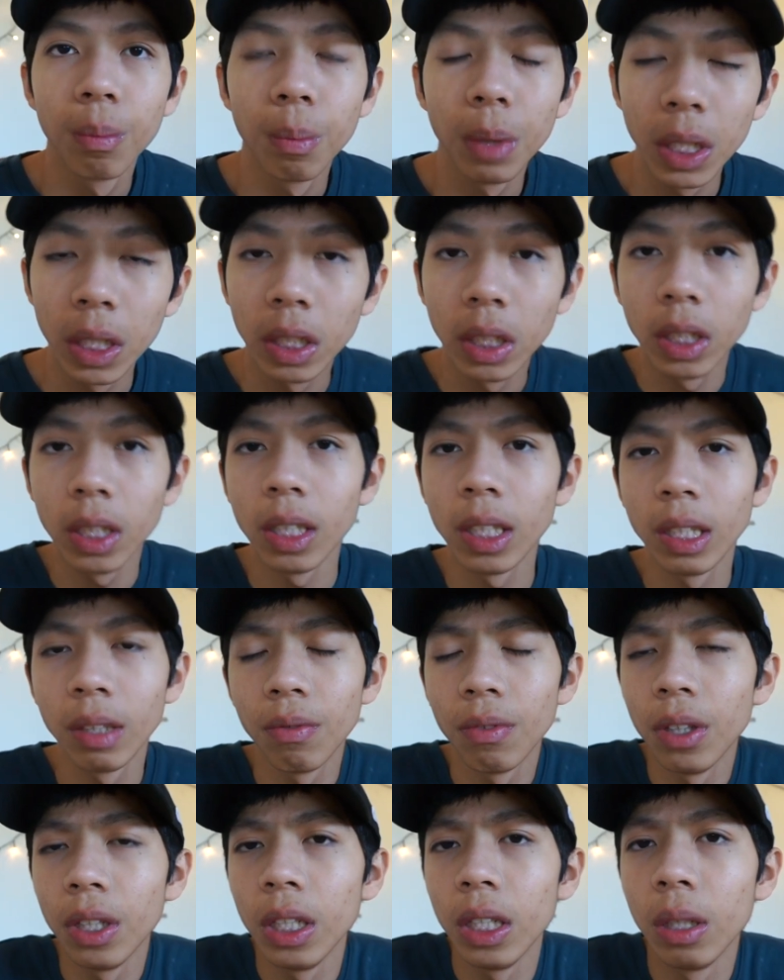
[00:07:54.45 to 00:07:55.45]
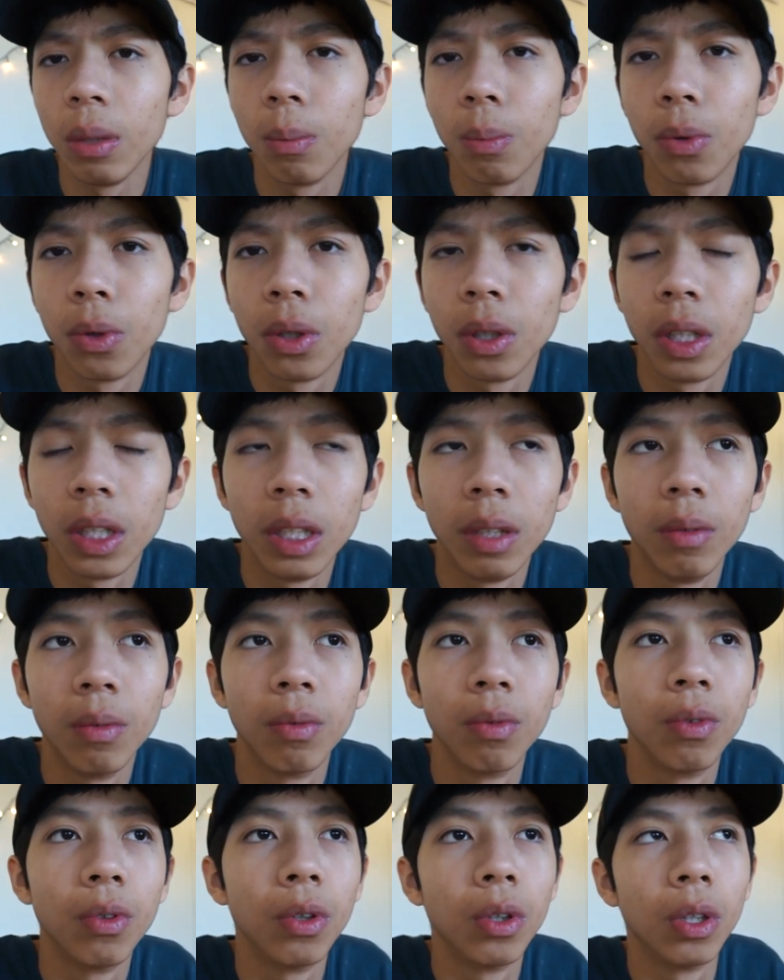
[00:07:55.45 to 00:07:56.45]
because that's very important
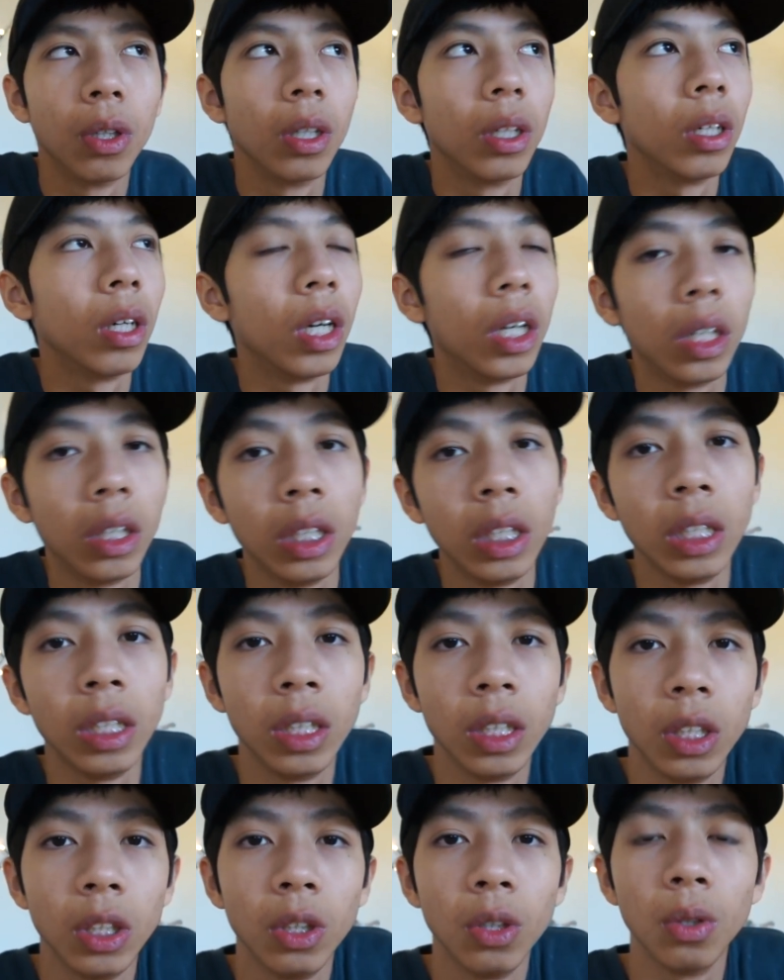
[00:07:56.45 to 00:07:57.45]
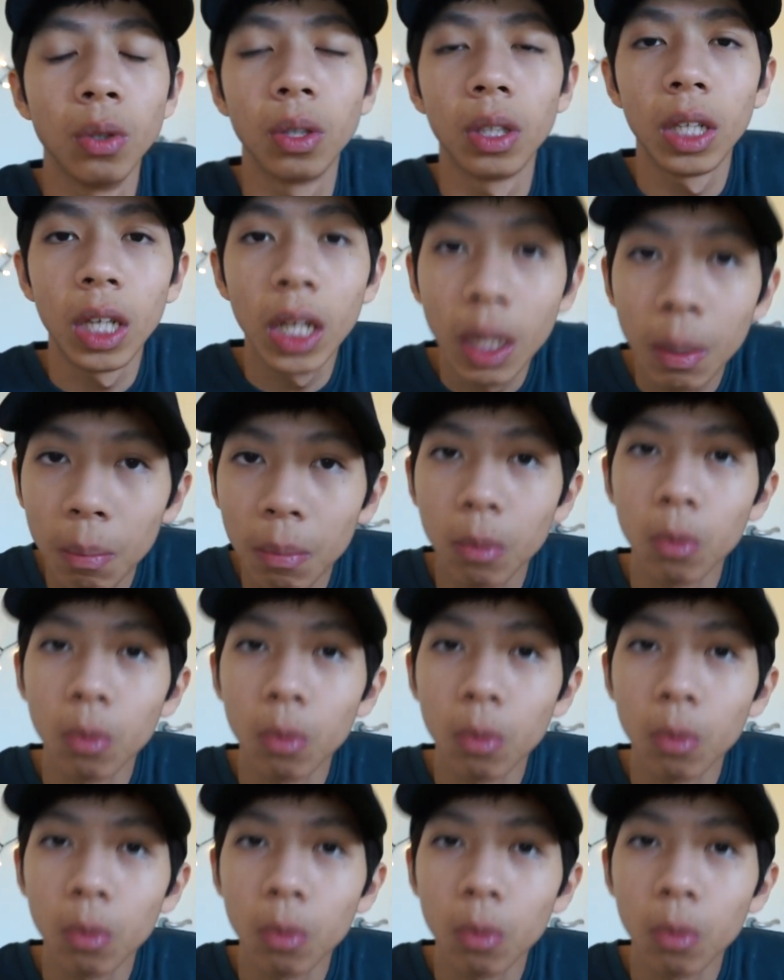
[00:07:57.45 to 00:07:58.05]
for audience to keep